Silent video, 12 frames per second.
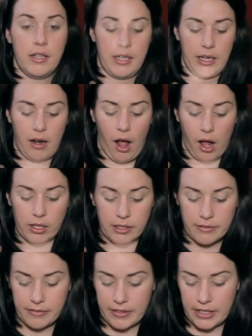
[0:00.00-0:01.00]
an
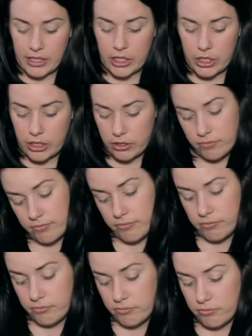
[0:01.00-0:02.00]
olivey,
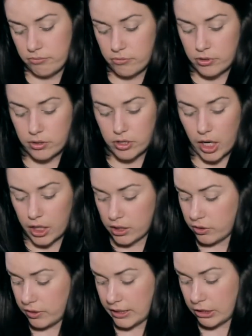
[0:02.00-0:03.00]

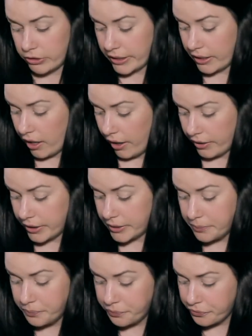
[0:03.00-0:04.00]
charcoaly green
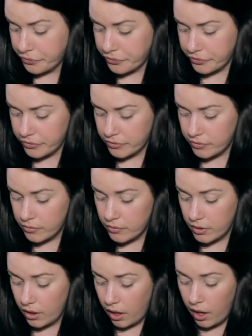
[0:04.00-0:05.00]
color.
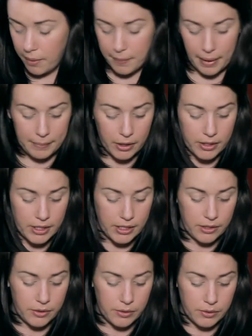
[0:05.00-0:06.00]
I'm going
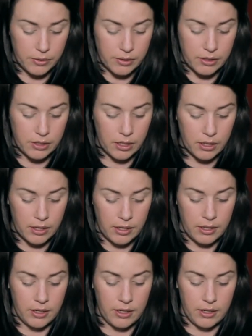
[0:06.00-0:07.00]
to use
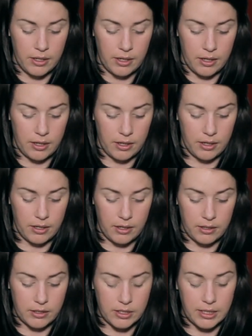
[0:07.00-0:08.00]

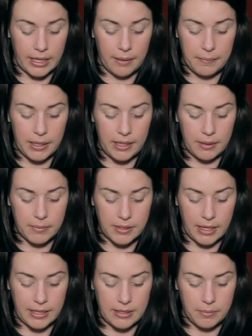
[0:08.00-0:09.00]
just like a
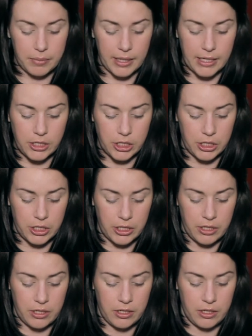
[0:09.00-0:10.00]
medium-sized brush,
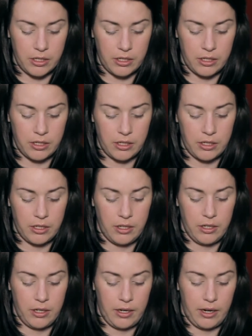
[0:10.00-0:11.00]

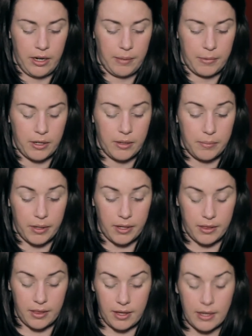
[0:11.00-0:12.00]
and I'm gonna
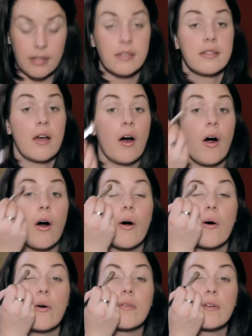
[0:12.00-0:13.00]
put this
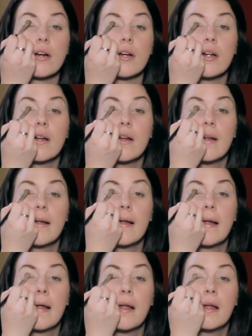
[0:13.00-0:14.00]
all over
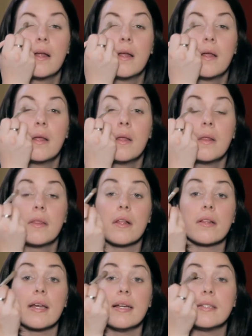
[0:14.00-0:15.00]

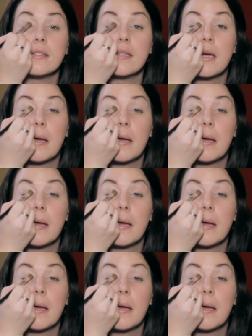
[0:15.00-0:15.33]
the lids.